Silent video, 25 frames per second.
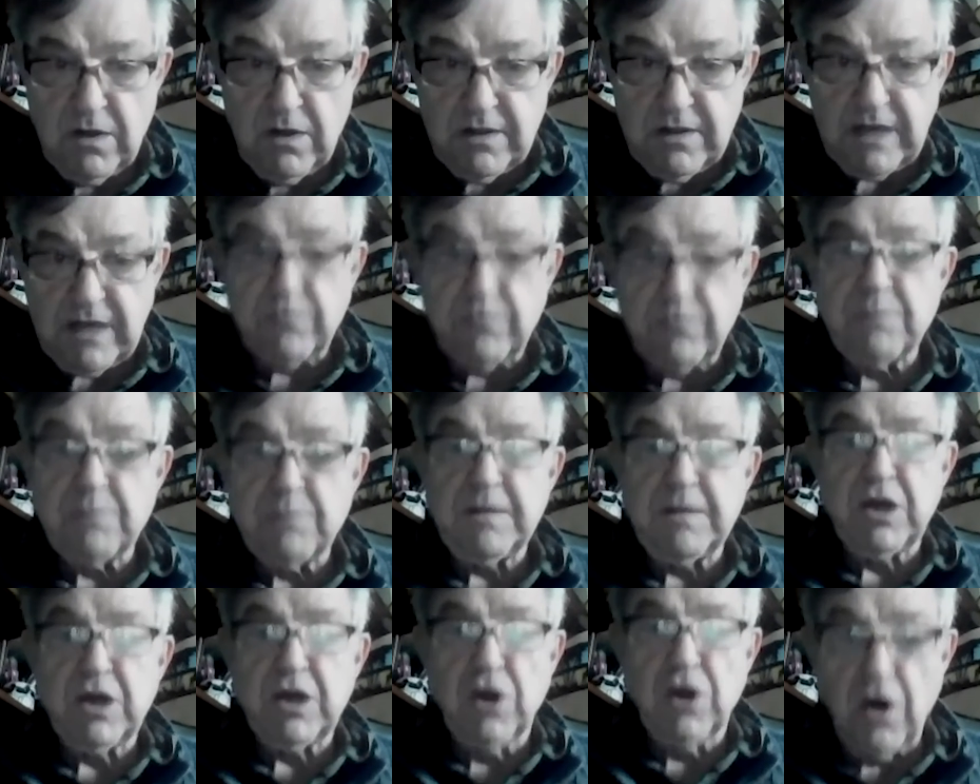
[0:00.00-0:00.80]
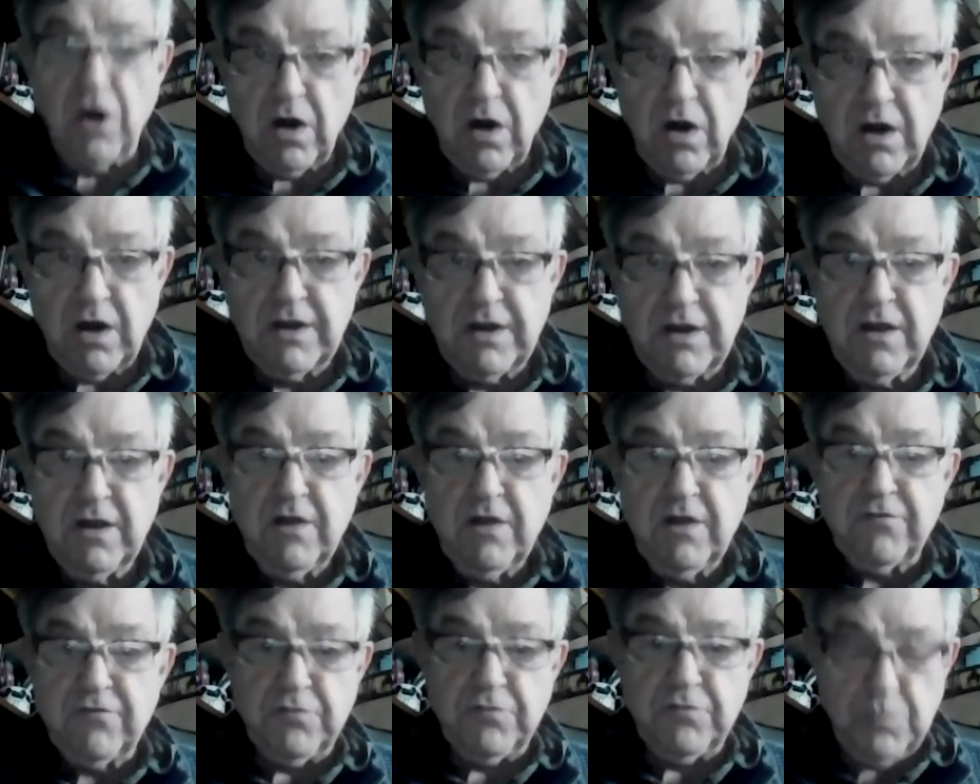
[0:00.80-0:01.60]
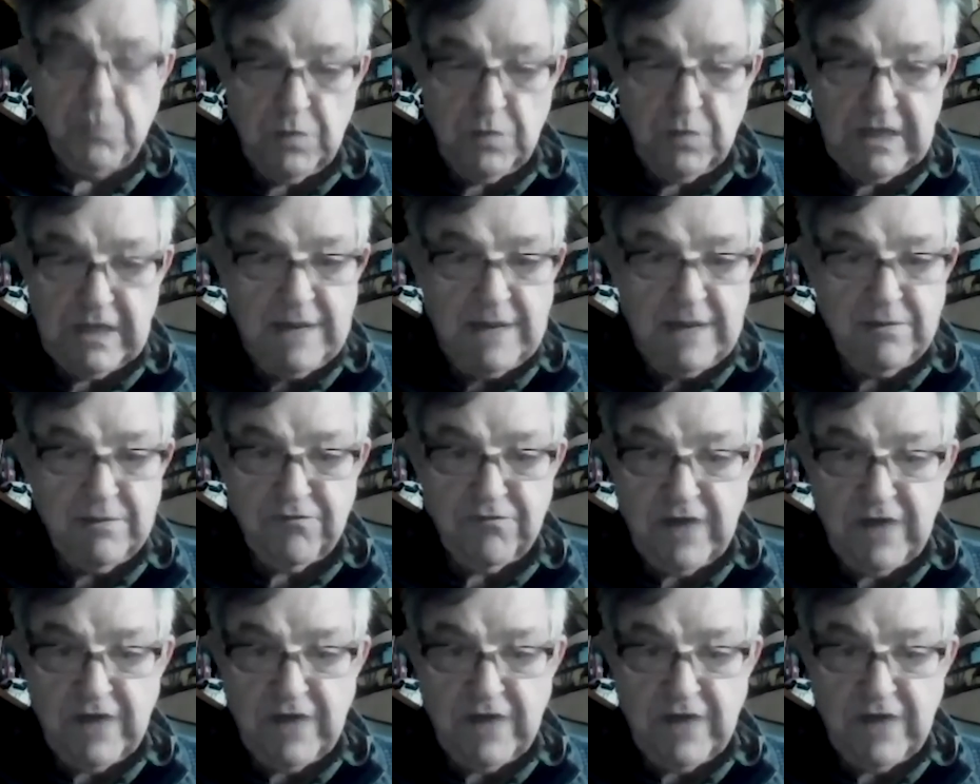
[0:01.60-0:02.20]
they would be gone from the Willamette